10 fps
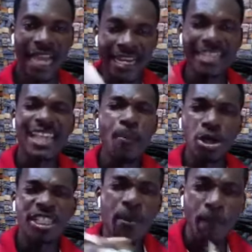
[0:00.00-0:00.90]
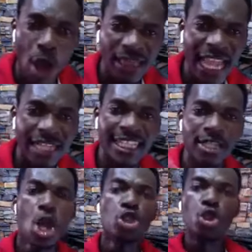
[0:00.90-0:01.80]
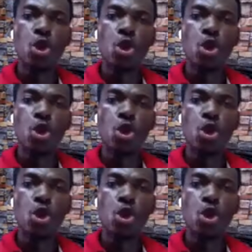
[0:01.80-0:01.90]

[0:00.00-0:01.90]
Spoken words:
That is the most important thing.